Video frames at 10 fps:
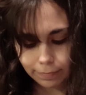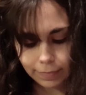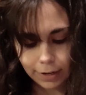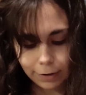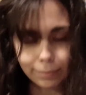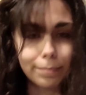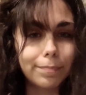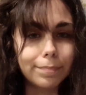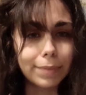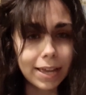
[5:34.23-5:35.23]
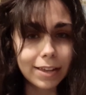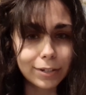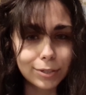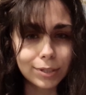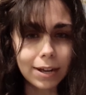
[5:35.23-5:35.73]
you know, be in your
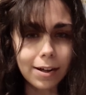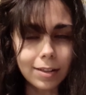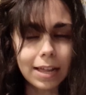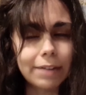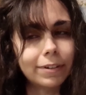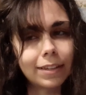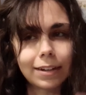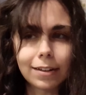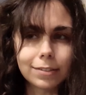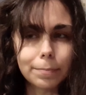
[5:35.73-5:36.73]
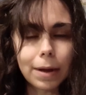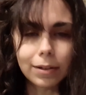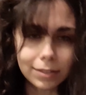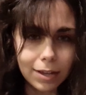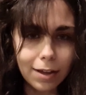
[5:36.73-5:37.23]
shell, let everything else
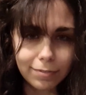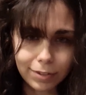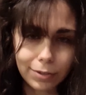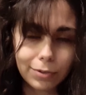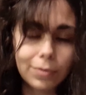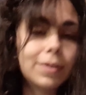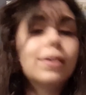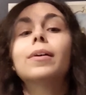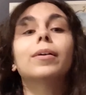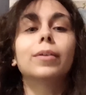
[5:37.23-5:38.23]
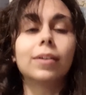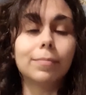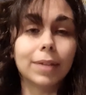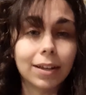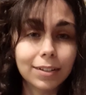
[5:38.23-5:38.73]
bounce off you
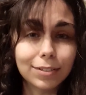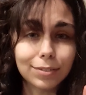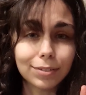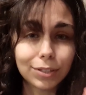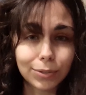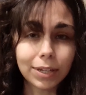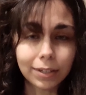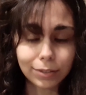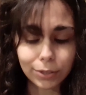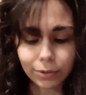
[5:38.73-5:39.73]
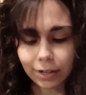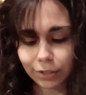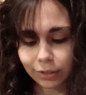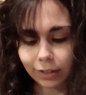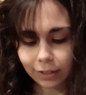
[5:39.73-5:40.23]
because you can do it and
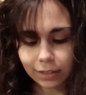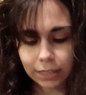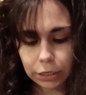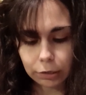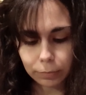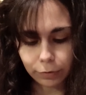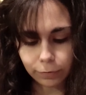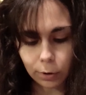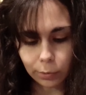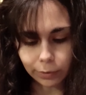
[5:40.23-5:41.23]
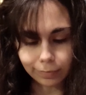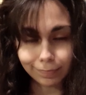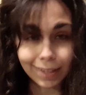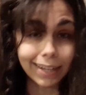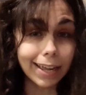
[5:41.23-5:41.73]
you can continue to move forward.
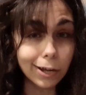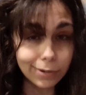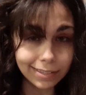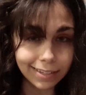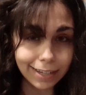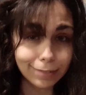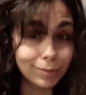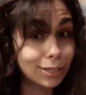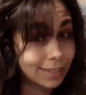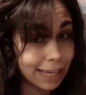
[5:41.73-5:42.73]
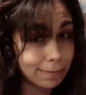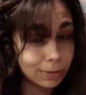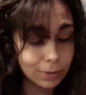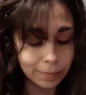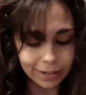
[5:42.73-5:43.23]
Like I always say, just keep
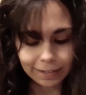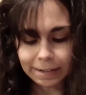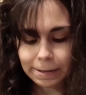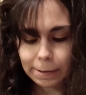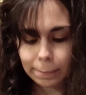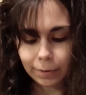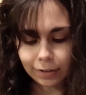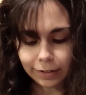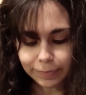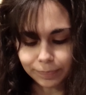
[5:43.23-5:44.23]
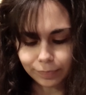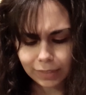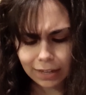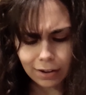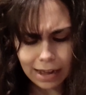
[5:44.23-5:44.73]
swimming. But um,
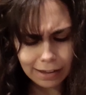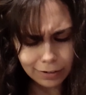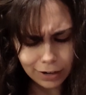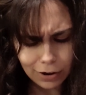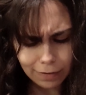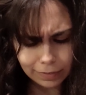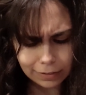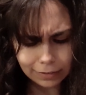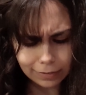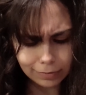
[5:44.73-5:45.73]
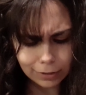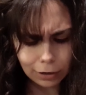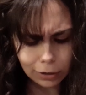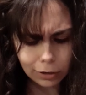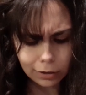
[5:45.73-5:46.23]
you know, I don't know if the
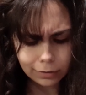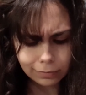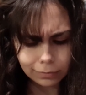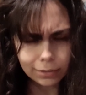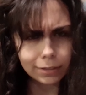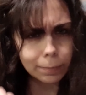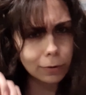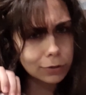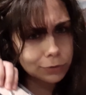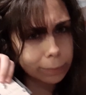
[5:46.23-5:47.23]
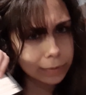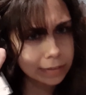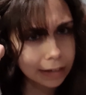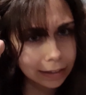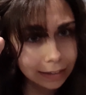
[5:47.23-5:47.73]
turtle was supposed to
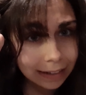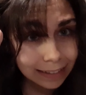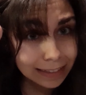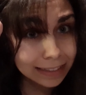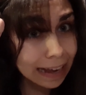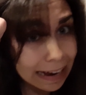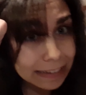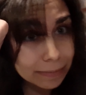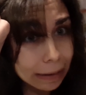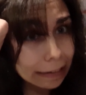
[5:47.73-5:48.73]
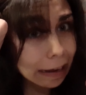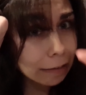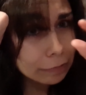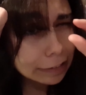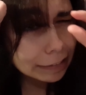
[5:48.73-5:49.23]
represent the size of my
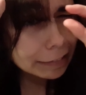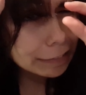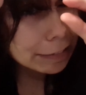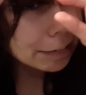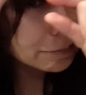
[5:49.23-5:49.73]
confidence, that